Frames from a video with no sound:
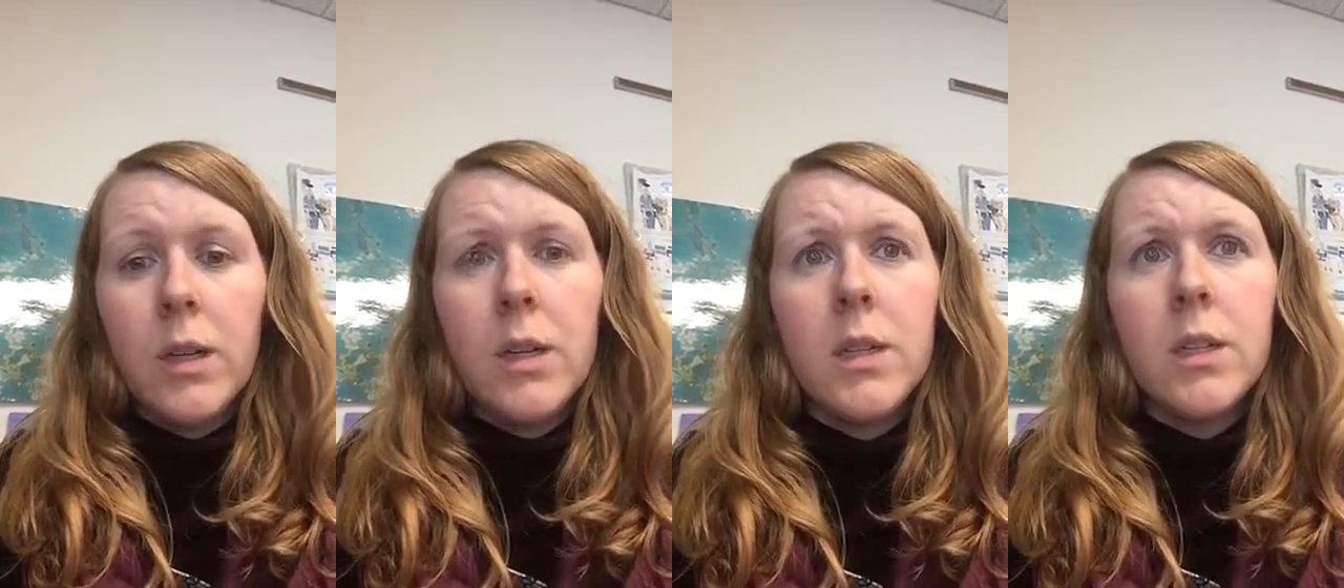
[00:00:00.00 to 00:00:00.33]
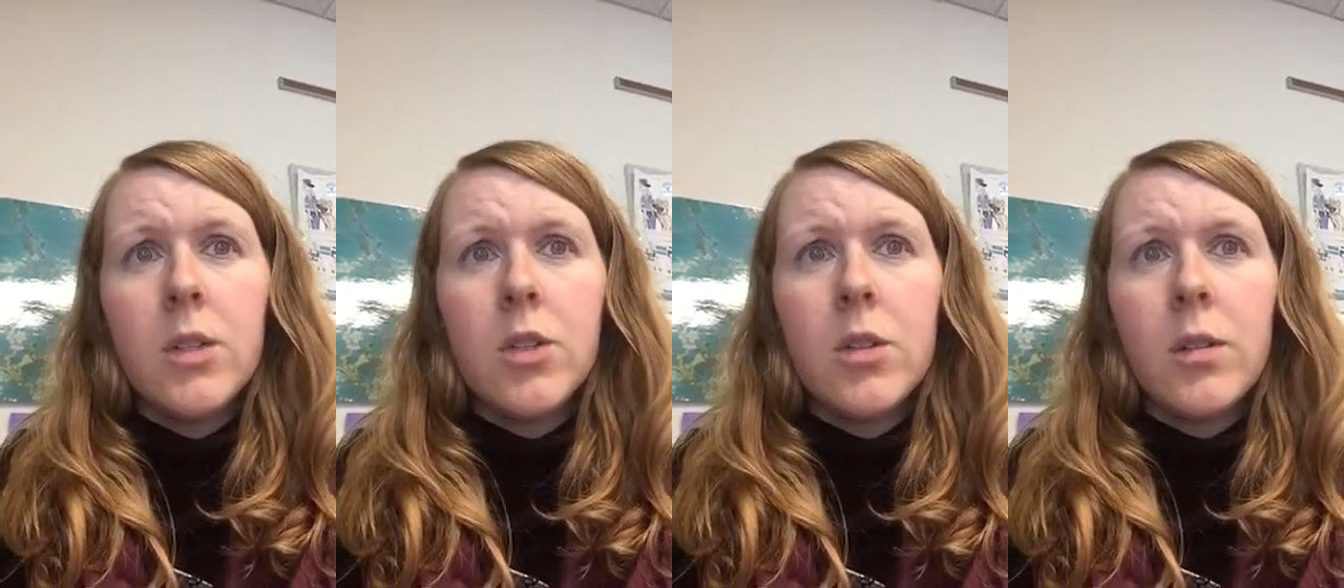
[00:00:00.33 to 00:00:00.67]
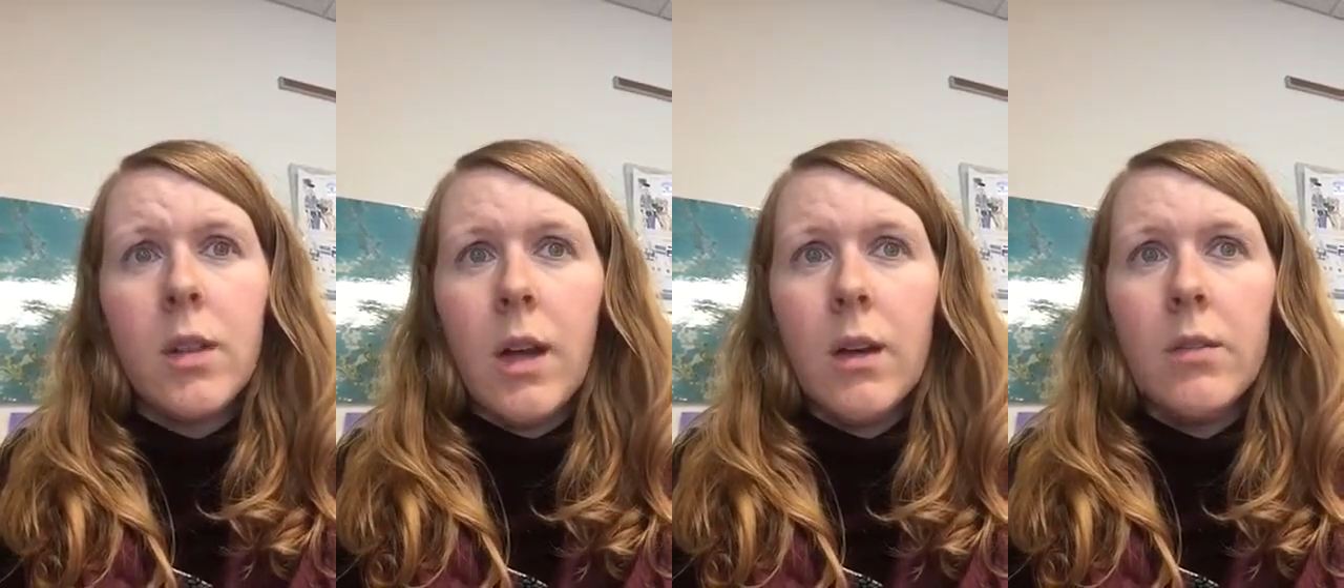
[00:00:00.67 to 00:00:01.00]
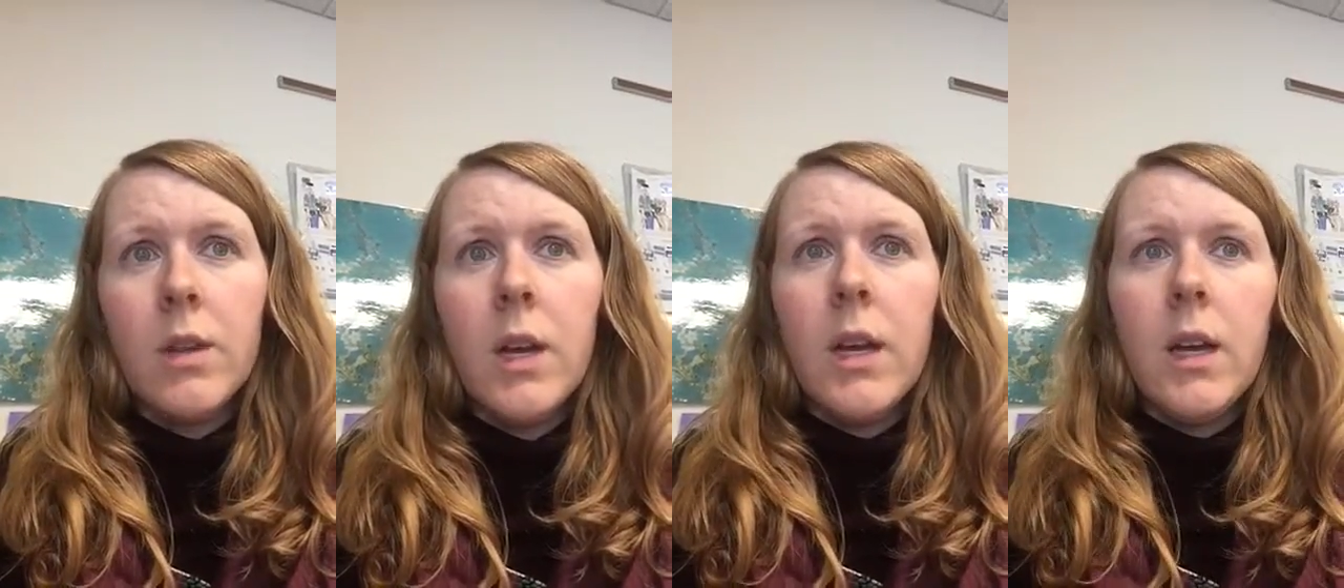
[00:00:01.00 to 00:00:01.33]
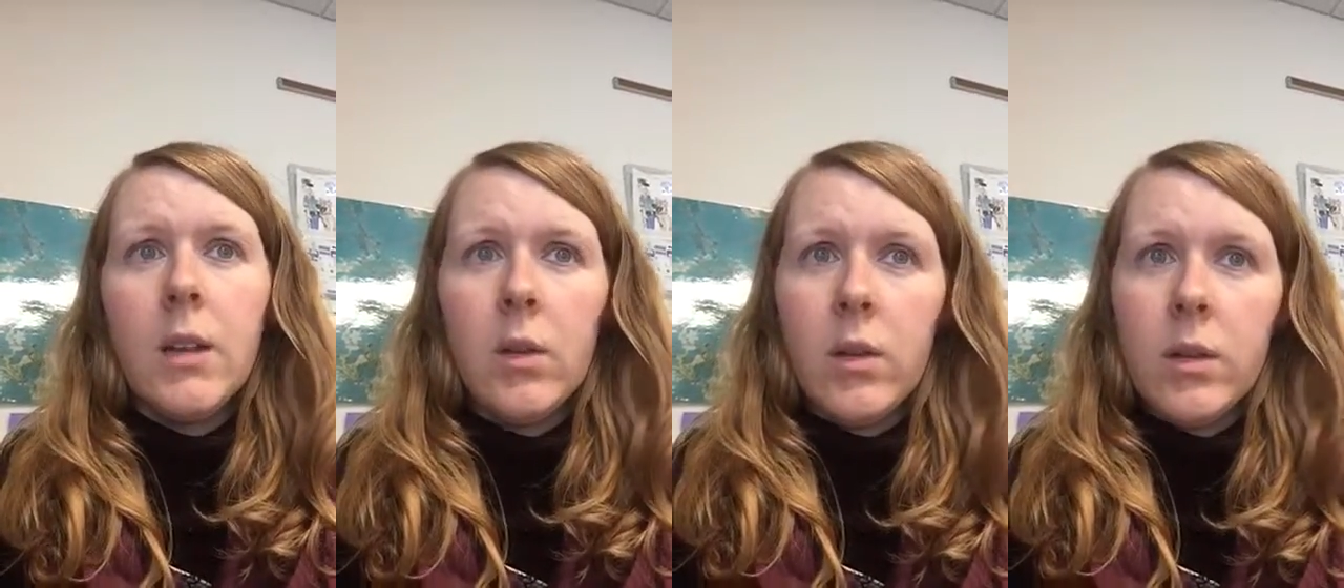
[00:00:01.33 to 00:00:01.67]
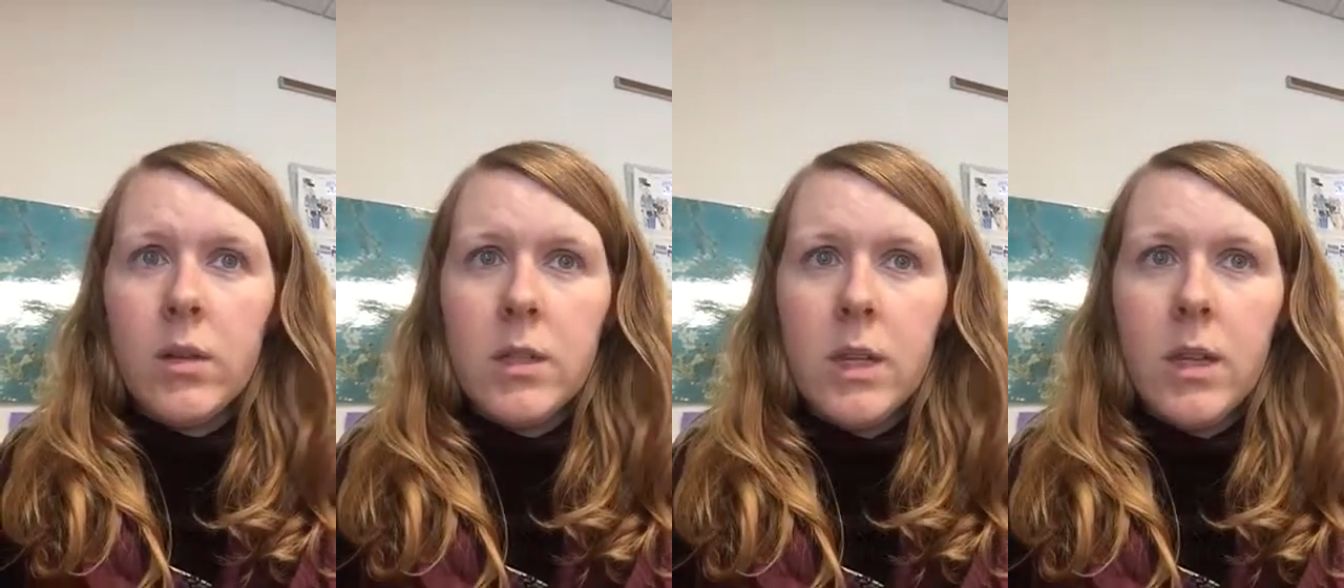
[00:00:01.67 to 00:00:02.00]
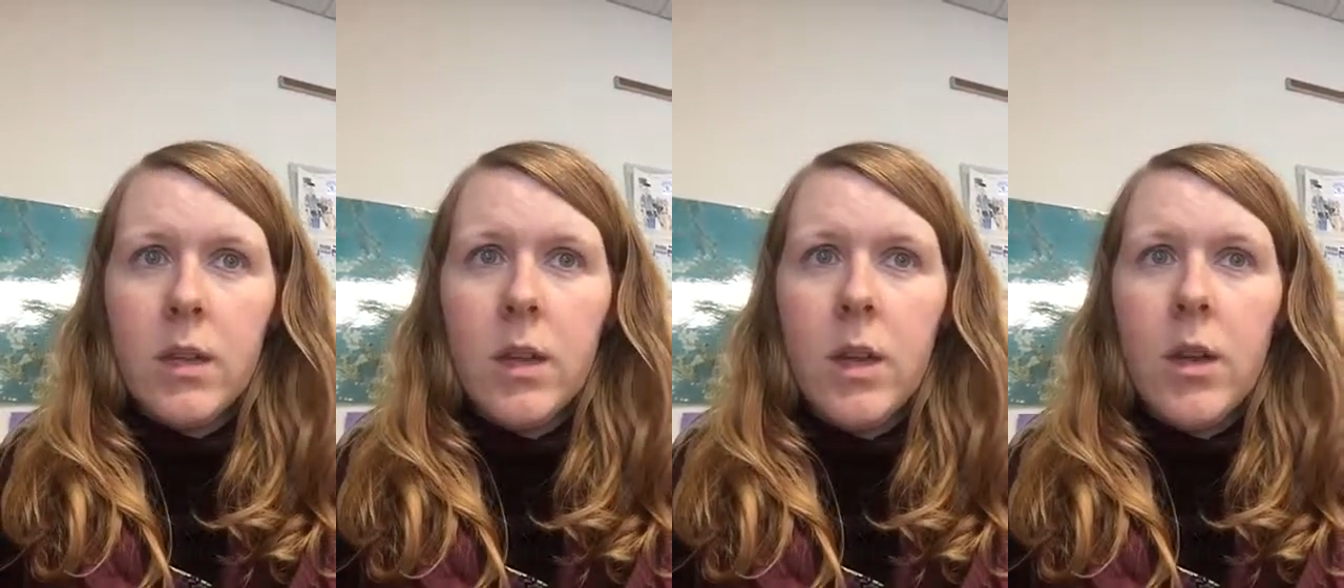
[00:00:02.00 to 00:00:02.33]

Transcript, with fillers: unconditional love and loyalty.